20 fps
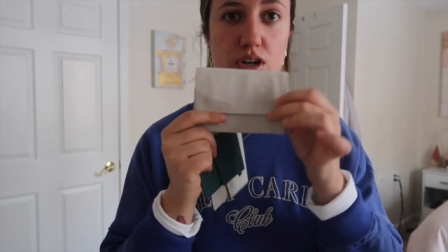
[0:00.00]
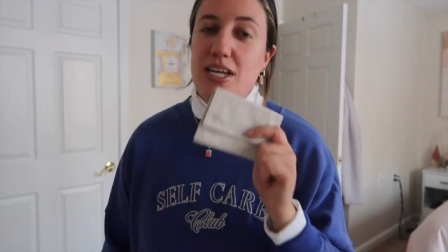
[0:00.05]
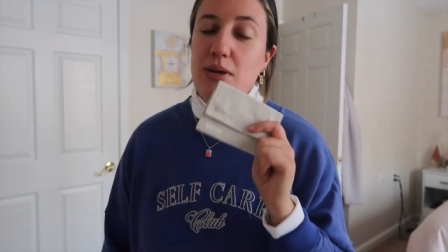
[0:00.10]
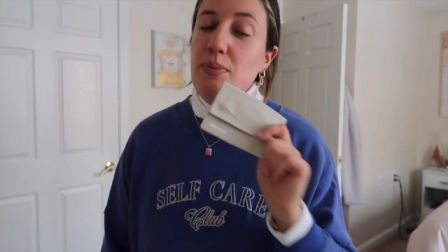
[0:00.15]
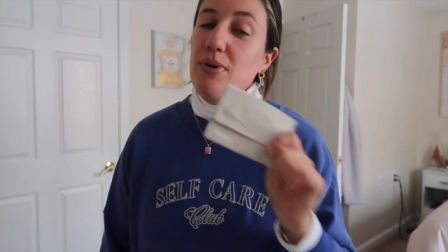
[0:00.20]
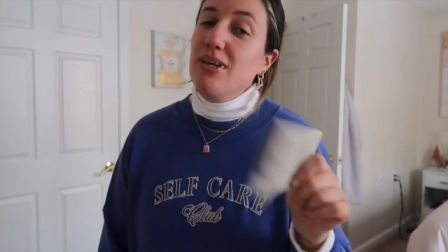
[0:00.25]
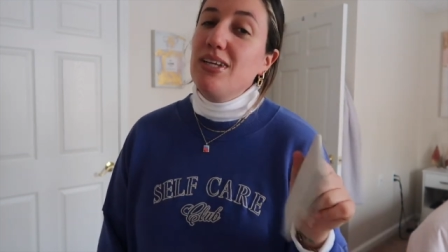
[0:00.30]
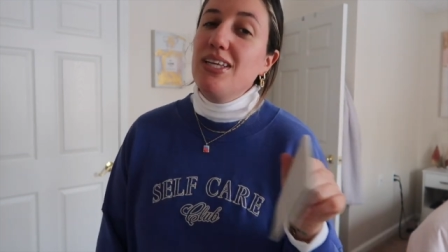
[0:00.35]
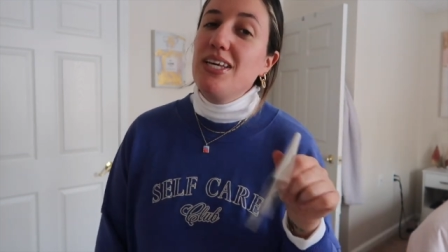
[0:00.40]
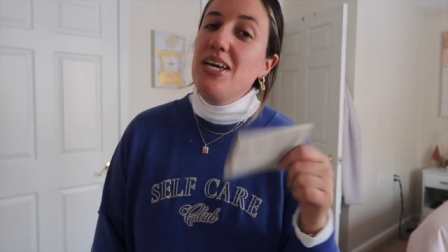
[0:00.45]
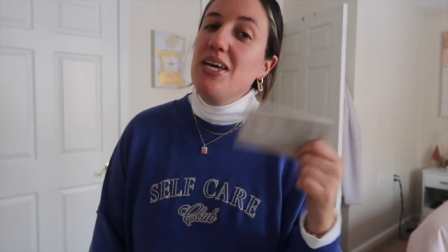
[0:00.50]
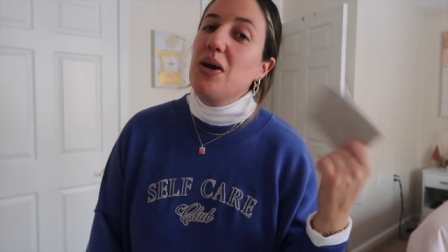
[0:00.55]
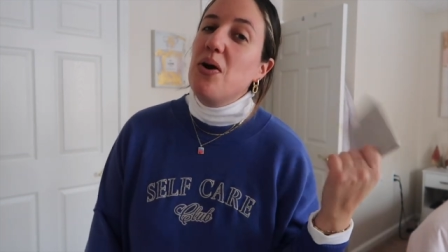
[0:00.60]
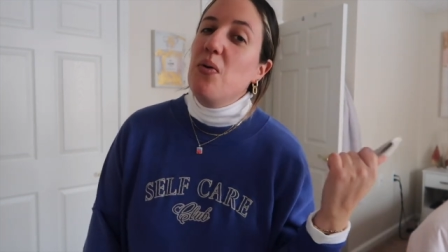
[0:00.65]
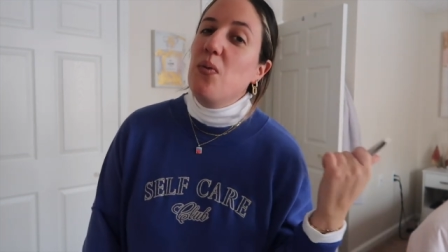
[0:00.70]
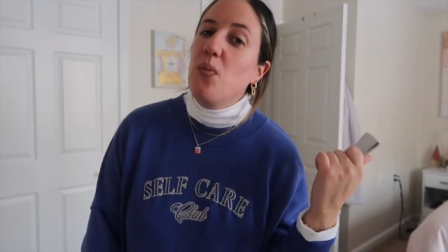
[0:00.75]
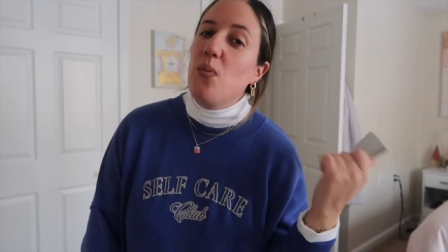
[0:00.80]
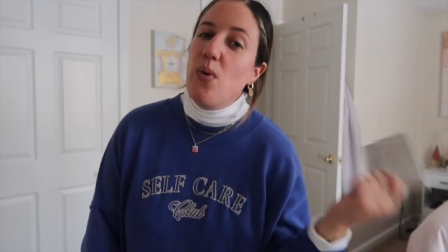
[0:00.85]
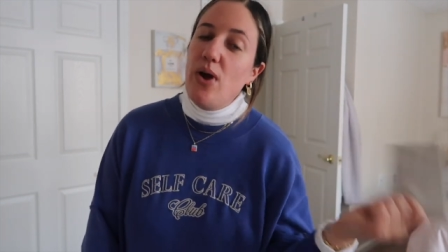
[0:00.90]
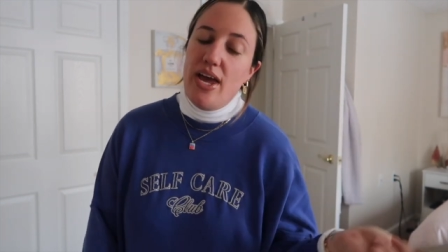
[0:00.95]
Typically
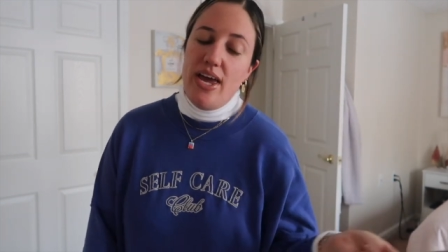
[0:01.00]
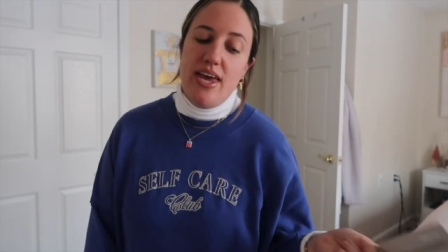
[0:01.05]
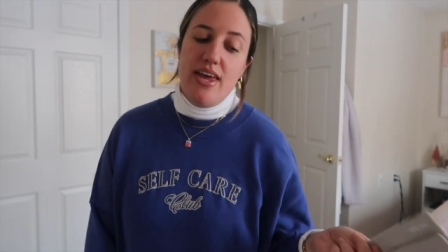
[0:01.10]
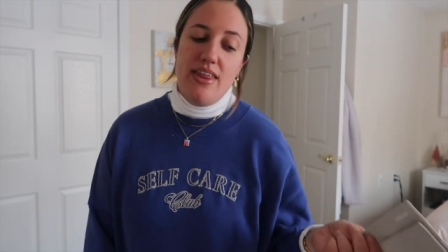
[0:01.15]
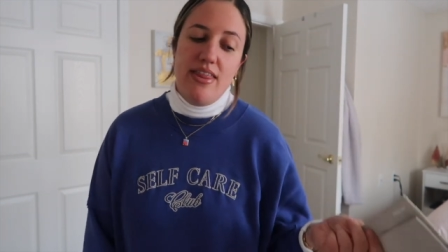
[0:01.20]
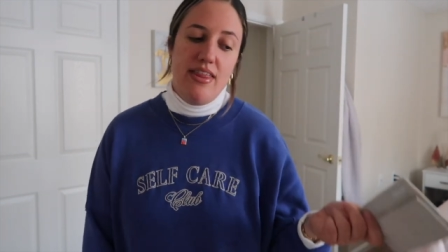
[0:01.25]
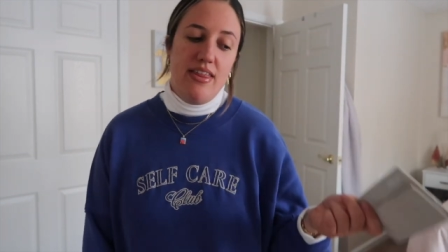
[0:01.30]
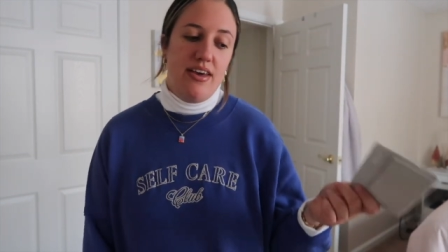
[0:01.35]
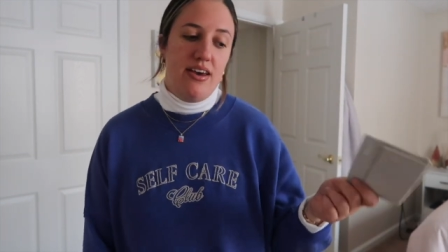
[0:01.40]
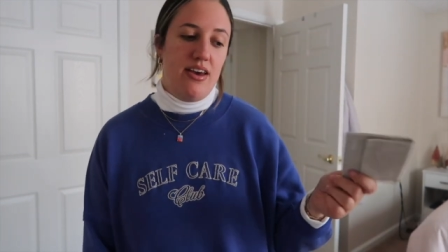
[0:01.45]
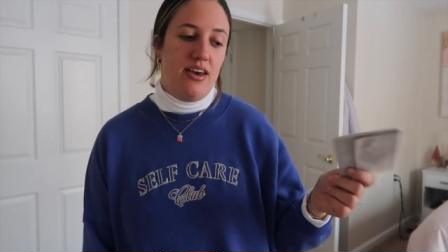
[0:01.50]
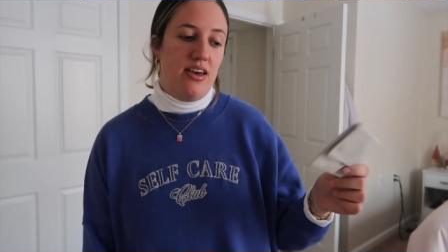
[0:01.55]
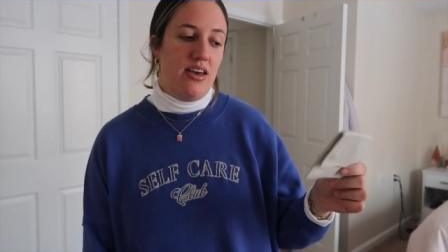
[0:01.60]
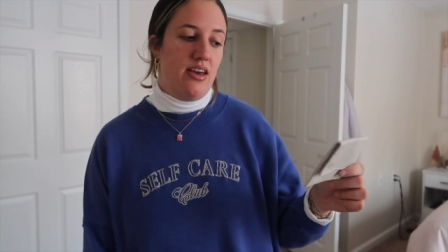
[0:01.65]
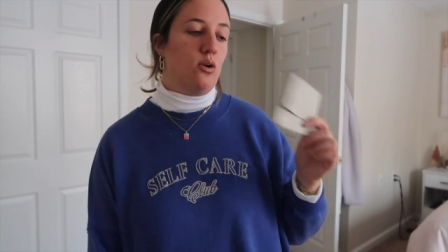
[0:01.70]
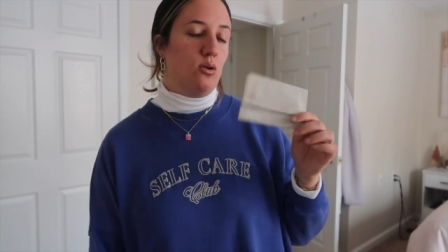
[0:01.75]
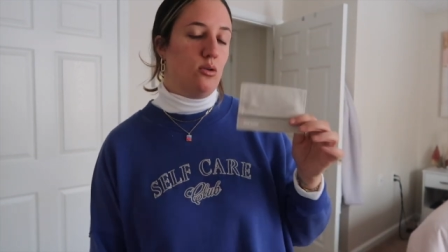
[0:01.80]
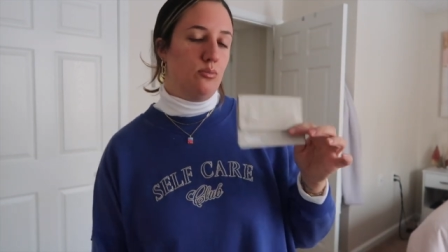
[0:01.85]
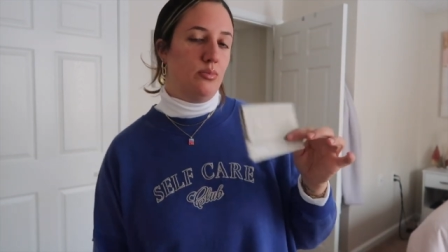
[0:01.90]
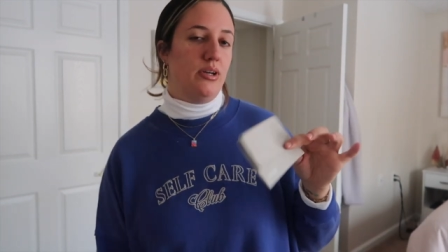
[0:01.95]
with
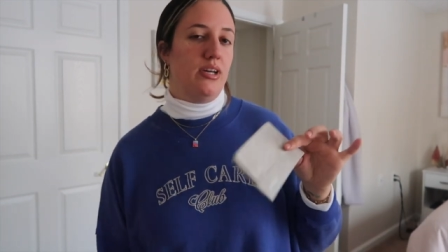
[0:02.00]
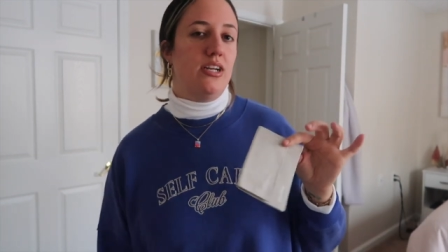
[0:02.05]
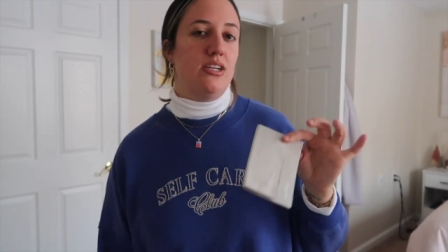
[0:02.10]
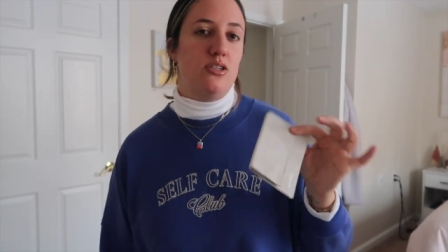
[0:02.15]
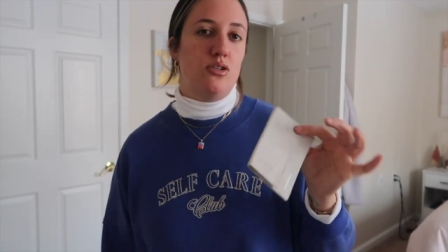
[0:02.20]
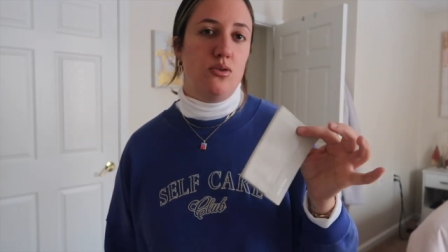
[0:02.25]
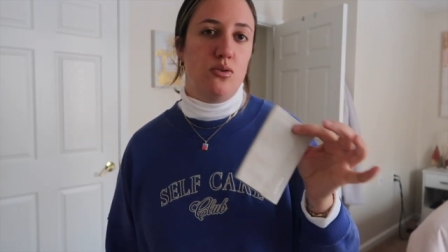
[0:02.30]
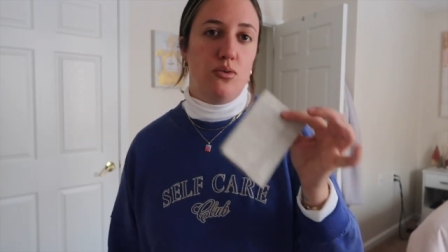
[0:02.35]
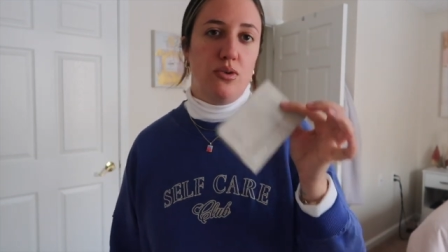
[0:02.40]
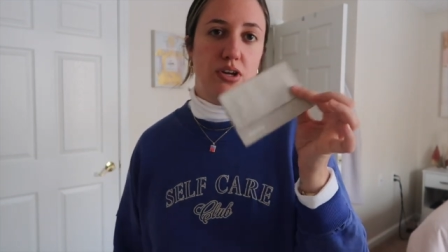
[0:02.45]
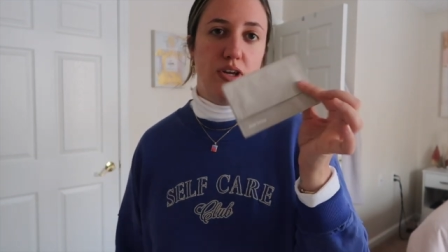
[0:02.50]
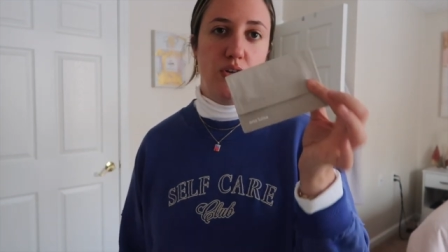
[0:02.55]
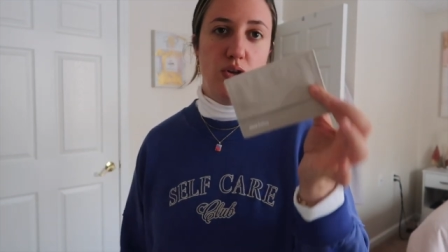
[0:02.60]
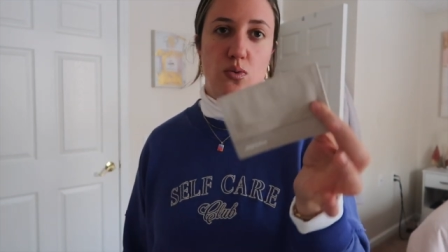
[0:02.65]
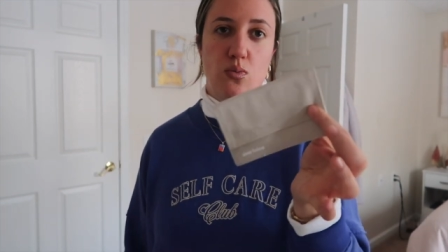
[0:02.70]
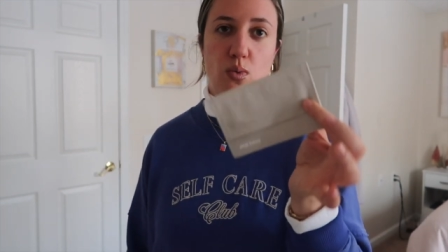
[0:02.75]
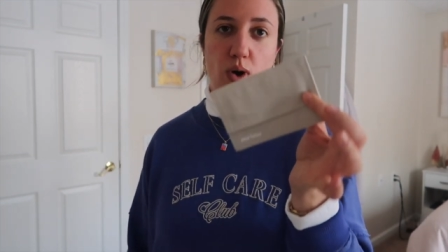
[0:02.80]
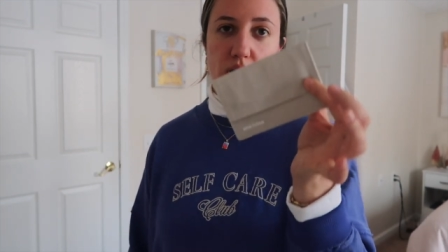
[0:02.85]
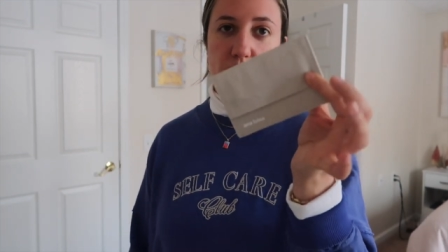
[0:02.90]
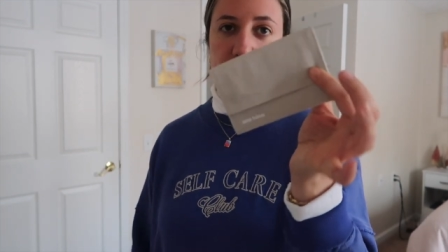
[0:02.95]
gold plated jewelry,
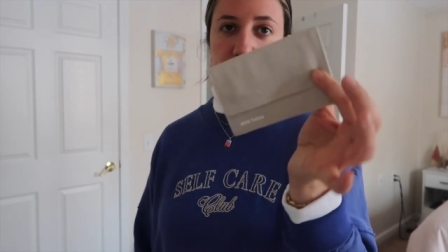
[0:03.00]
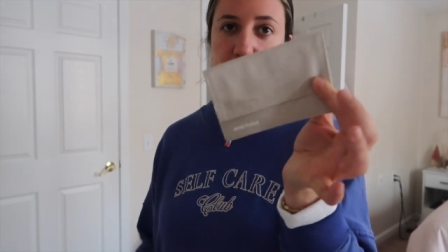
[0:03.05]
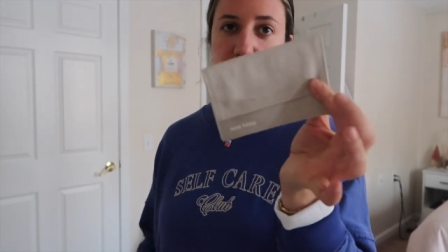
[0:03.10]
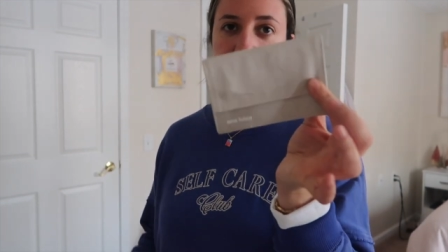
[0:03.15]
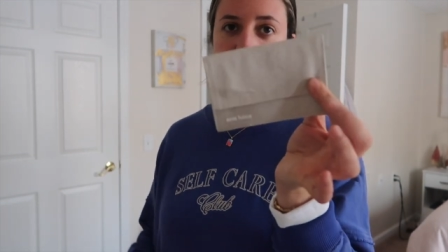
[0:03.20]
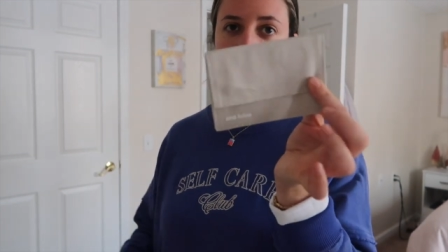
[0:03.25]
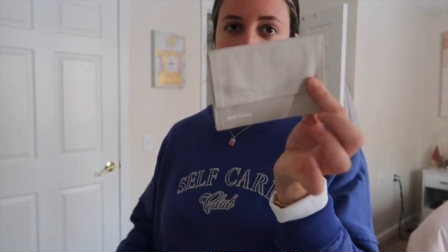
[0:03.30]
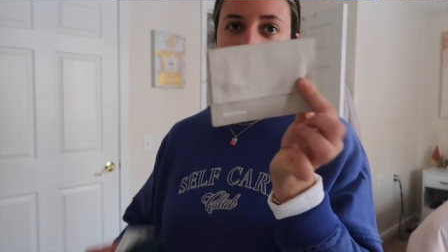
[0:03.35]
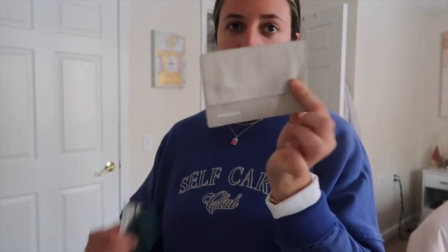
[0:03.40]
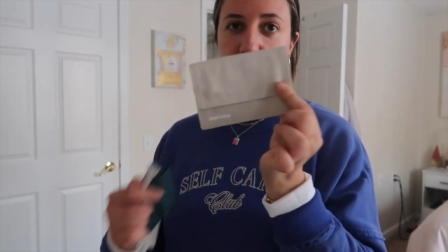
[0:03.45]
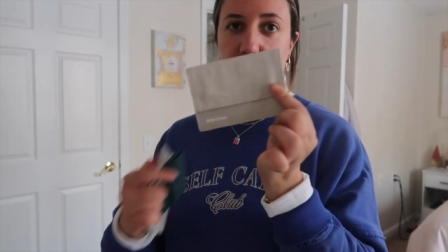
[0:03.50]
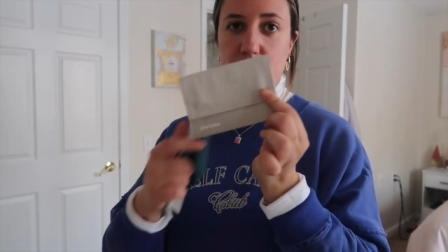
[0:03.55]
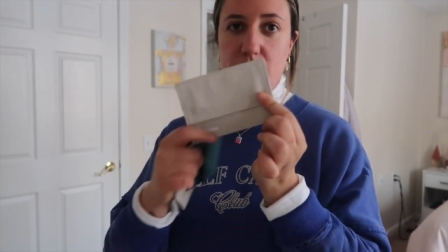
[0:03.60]
you want to keep it